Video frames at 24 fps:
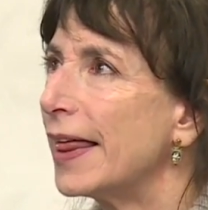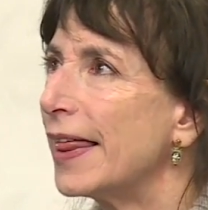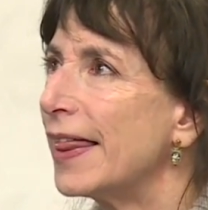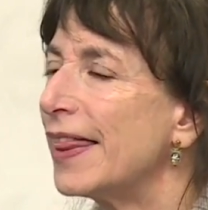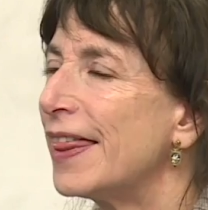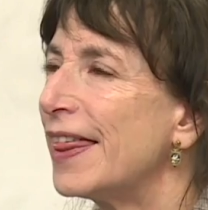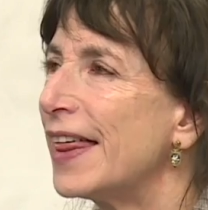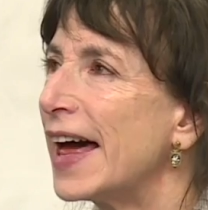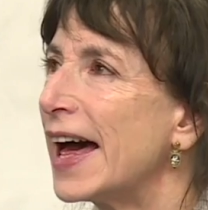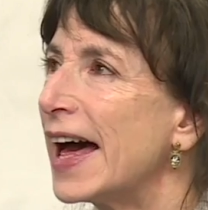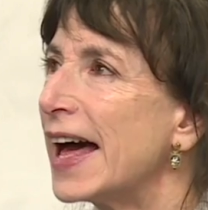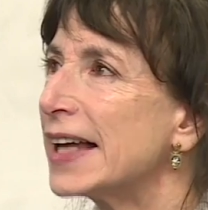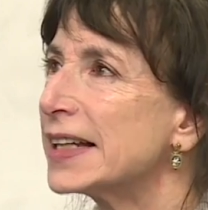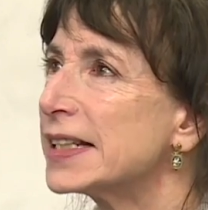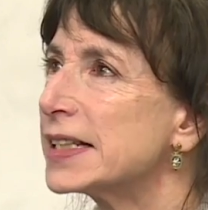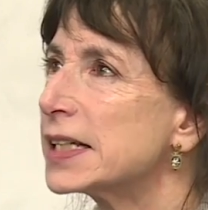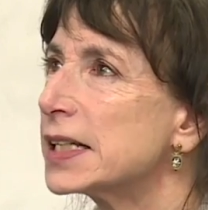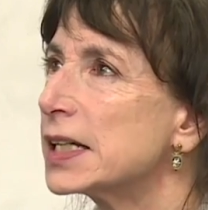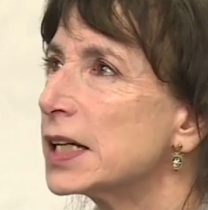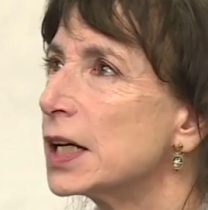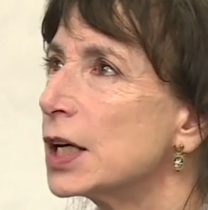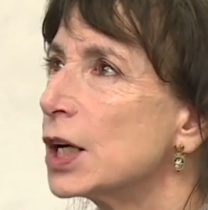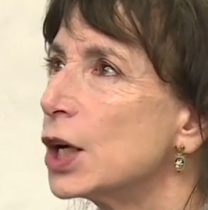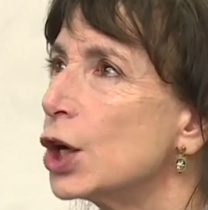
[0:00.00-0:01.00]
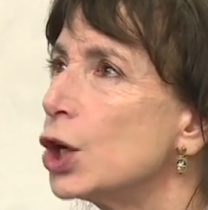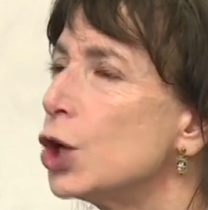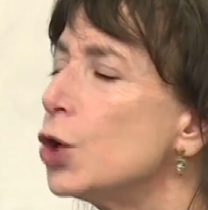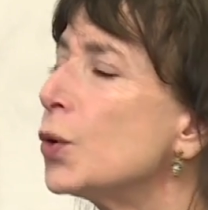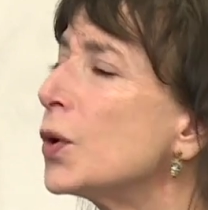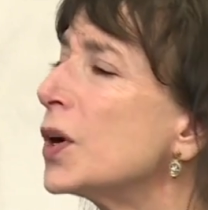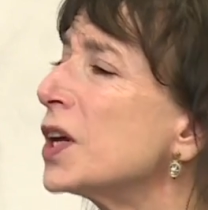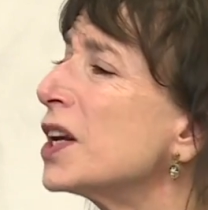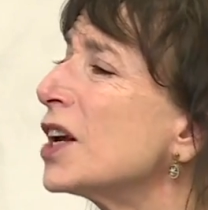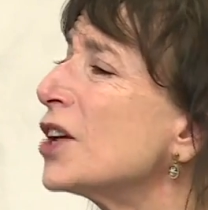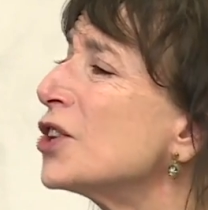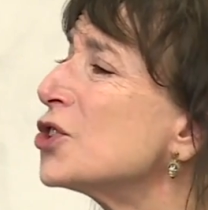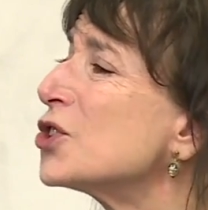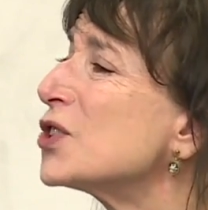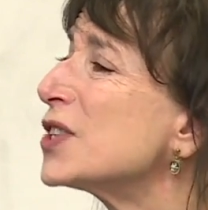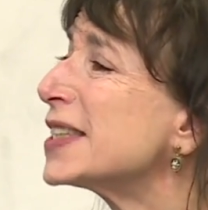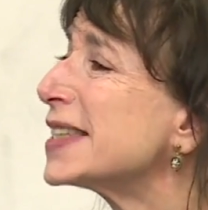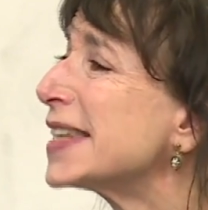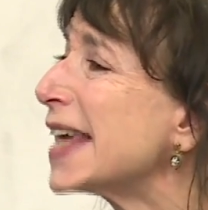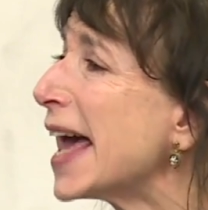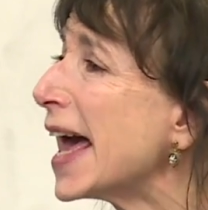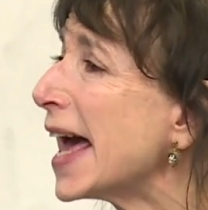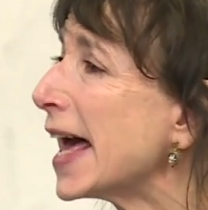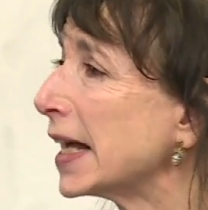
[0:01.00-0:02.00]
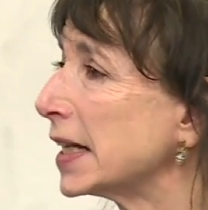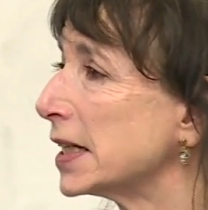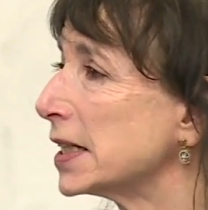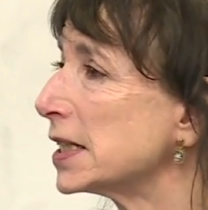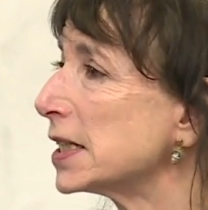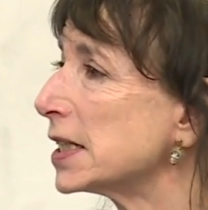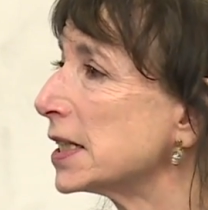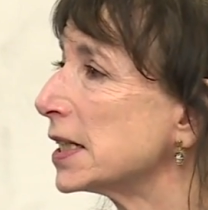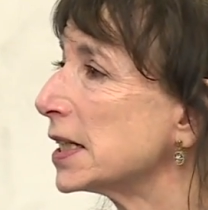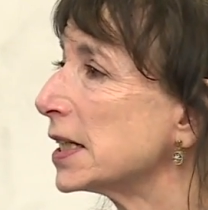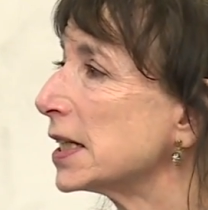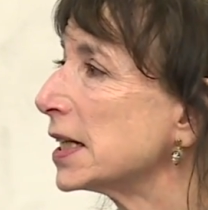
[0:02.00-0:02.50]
that you can understand,